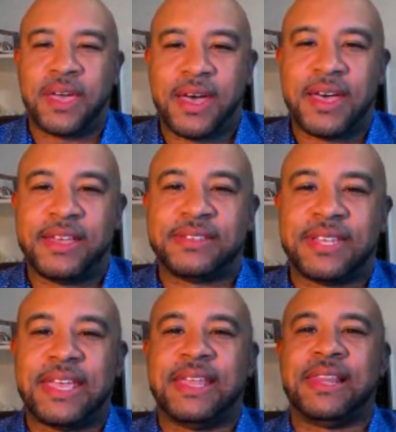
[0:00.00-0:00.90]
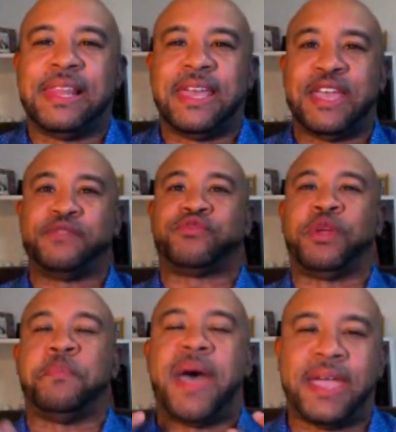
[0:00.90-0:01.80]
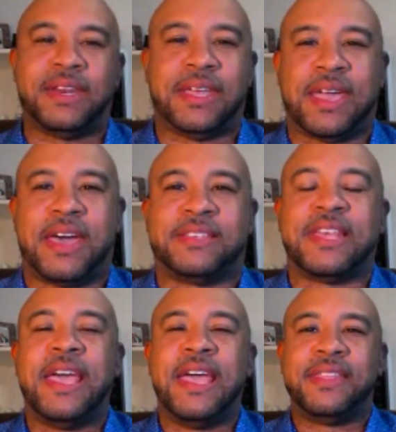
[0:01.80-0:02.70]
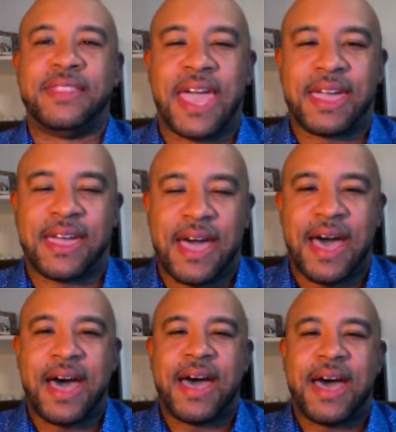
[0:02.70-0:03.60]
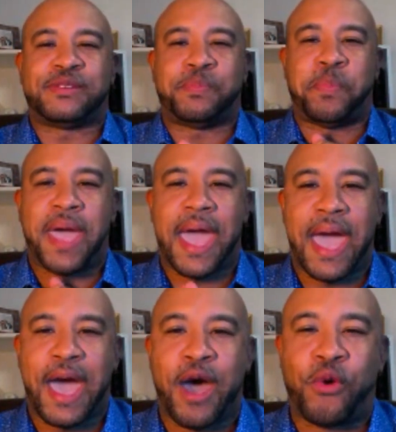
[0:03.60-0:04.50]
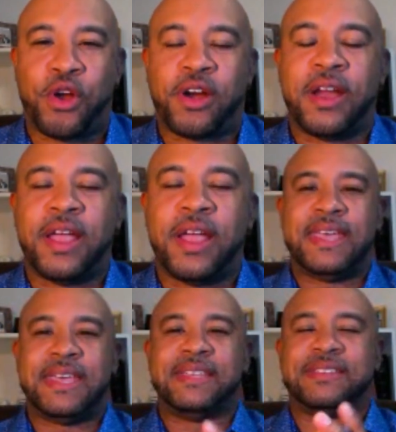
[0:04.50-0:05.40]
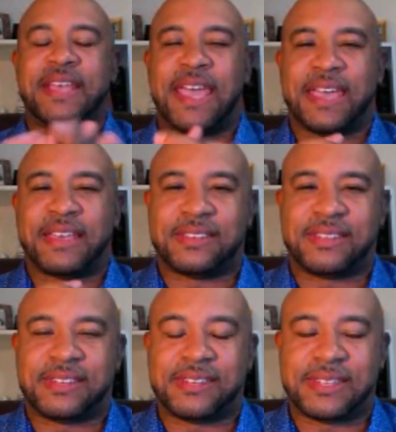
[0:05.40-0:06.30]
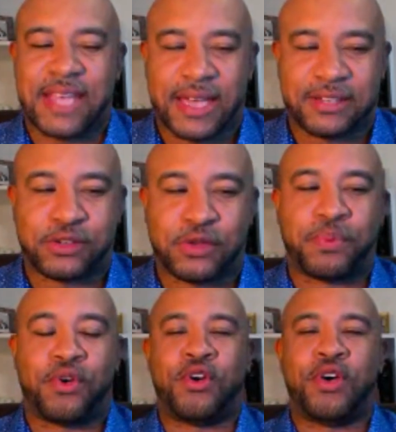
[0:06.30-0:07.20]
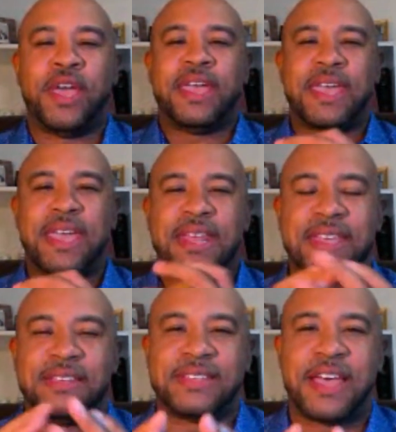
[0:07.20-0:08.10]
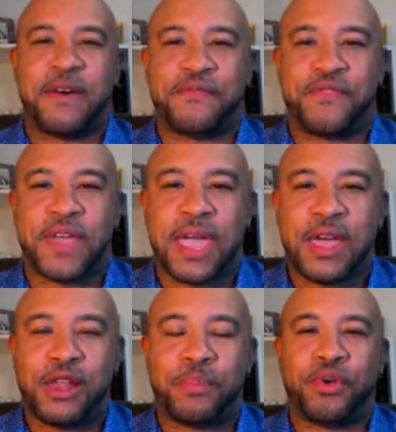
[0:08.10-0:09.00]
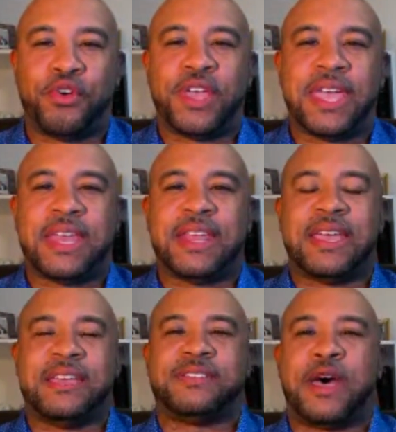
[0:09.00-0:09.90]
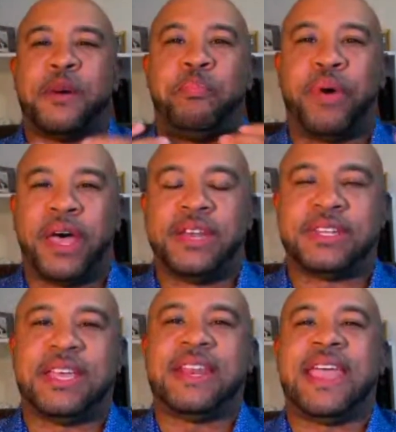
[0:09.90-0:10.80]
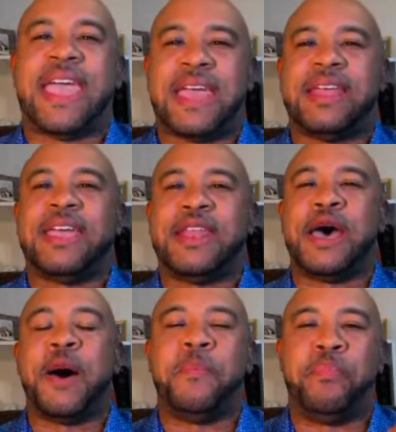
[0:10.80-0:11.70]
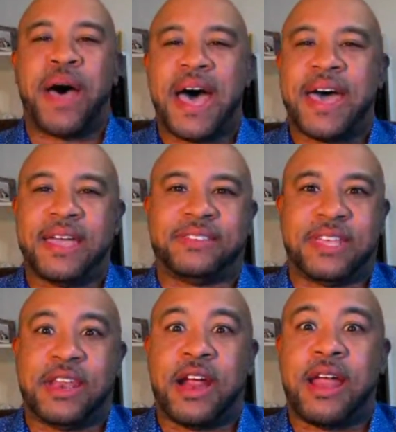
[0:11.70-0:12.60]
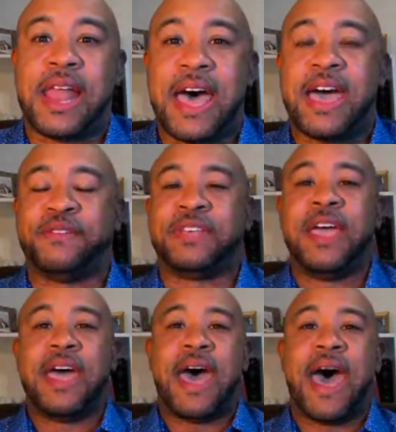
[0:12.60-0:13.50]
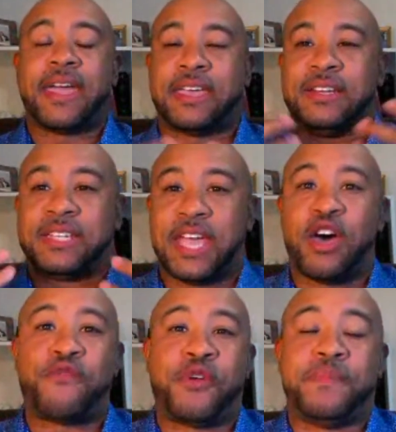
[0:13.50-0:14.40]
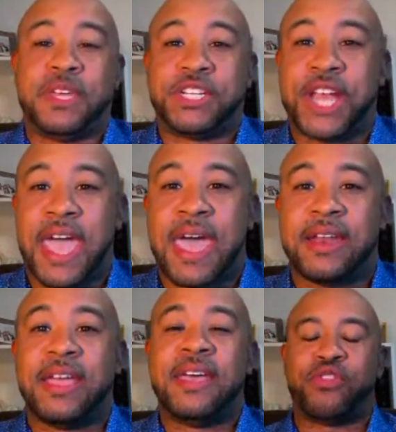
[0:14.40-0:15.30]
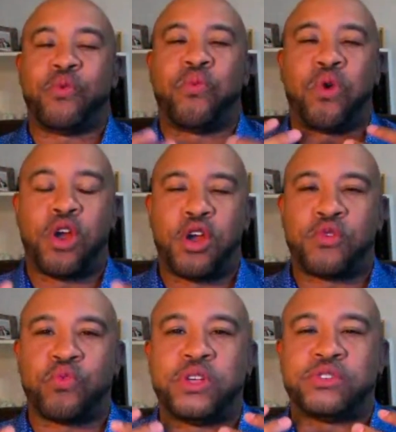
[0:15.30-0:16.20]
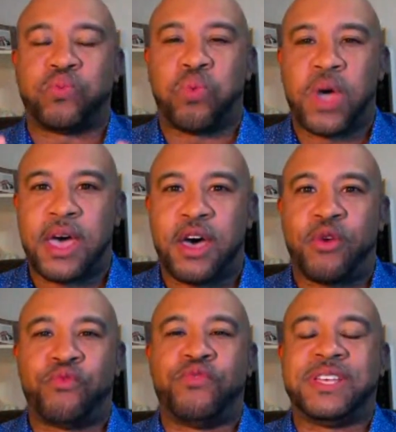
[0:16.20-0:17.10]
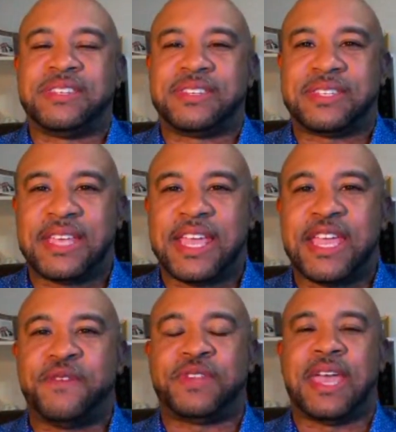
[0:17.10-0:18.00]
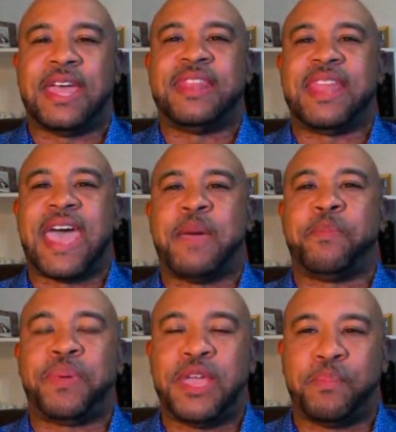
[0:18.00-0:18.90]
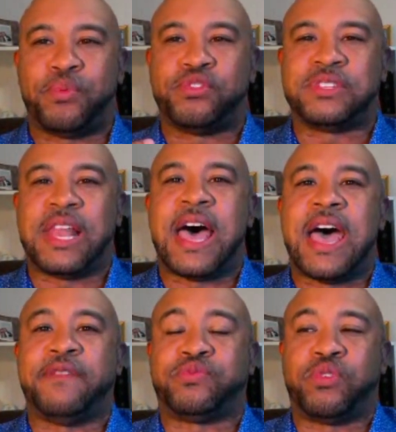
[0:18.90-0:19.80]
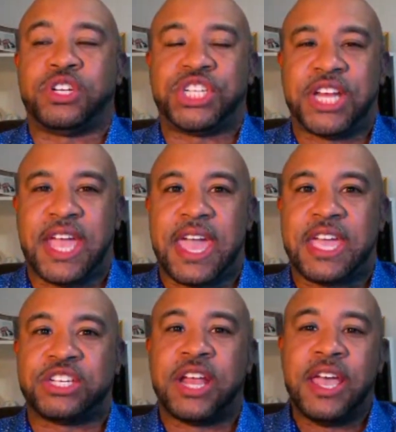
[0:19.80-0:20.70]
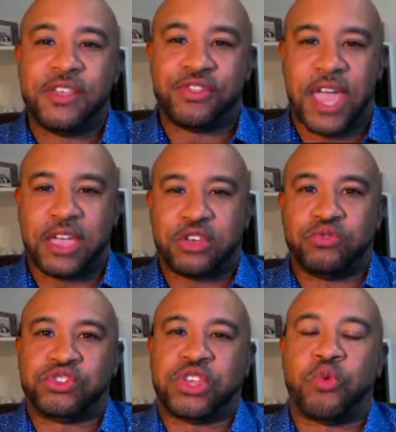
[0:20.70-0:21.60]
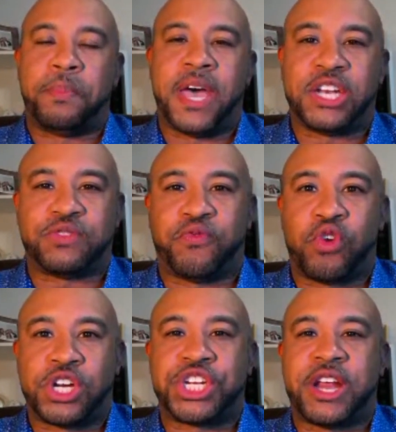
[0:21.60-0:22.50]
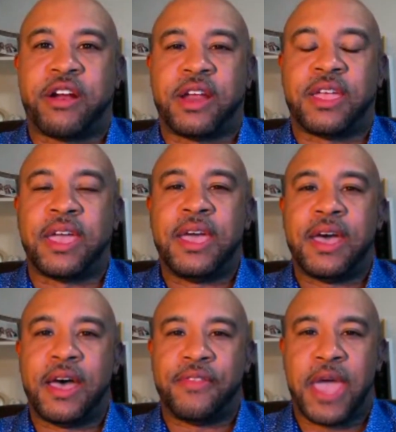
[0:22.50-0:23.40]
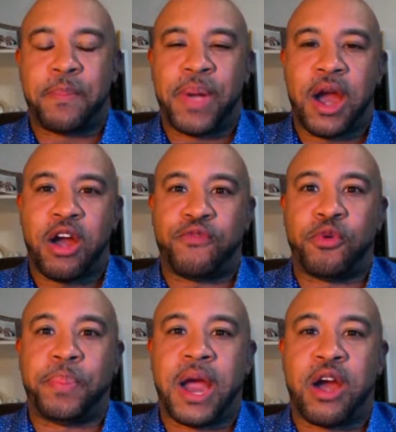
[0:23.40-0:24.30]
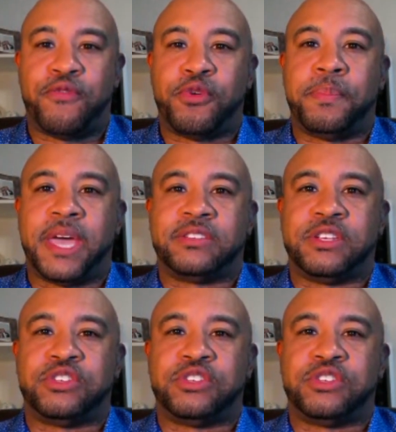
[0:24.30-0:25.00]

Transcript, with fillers: he lives, reminding us that God's power is accessible, it is available, it is abundant, and it abides in our lives. I can tell from the chat that the word was well received and that people's lives were changed. Thank you so much for sharing of that powerful, powerful message with us.